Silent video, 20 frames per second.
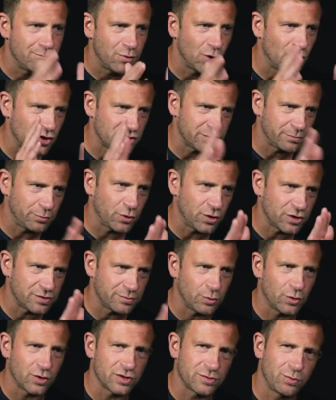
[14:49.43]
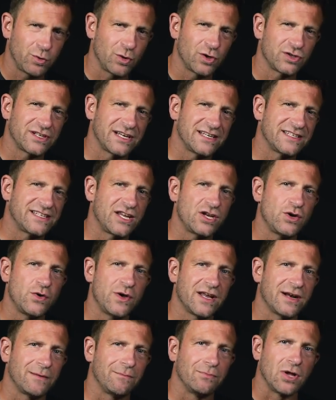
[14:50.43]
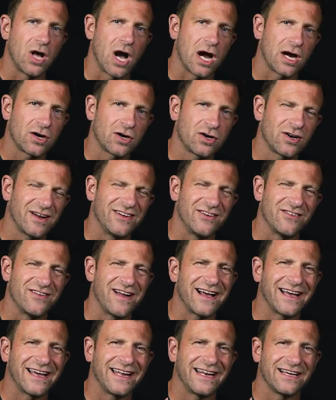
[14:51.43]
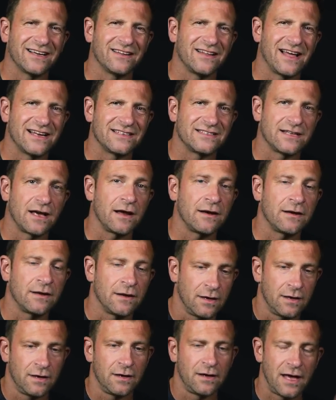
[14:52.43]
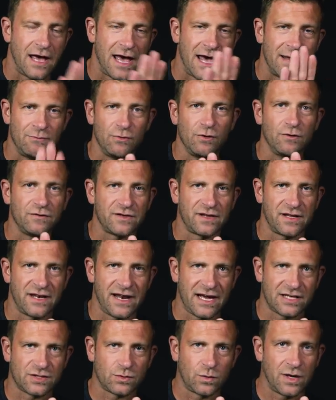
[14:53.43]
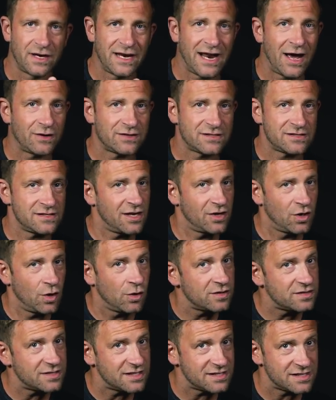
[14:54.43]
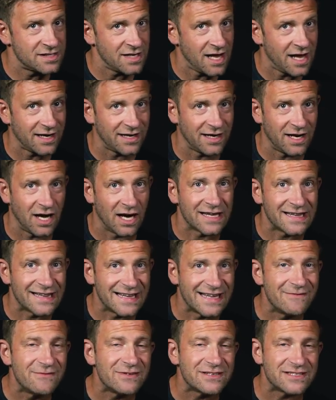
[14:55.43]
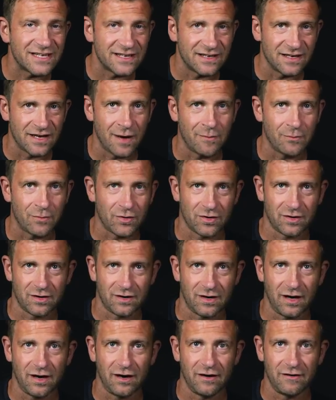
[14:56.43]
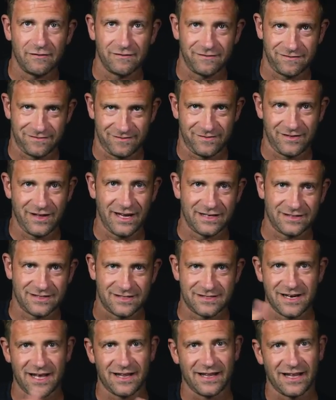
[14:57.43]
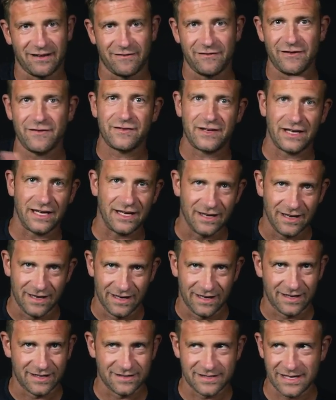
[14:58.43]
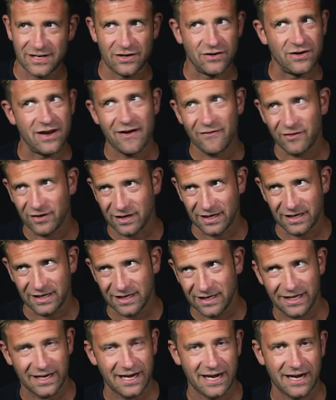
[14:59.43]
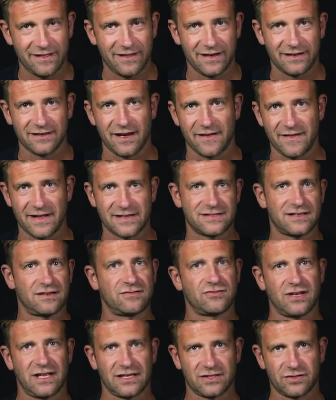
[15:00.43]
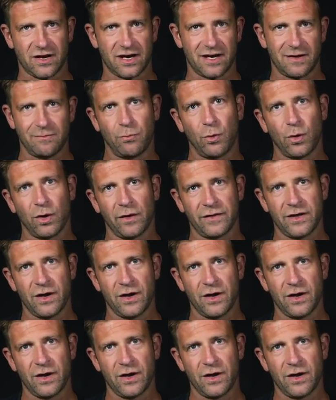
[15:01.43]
push, push, push, push until you hit a blocker and you're not getting a lot done. and move to the next one. Now it's not, notice it's not an unlimited number of things. It's not like fifty, because then you're never going to get anything done. That's like trying to boil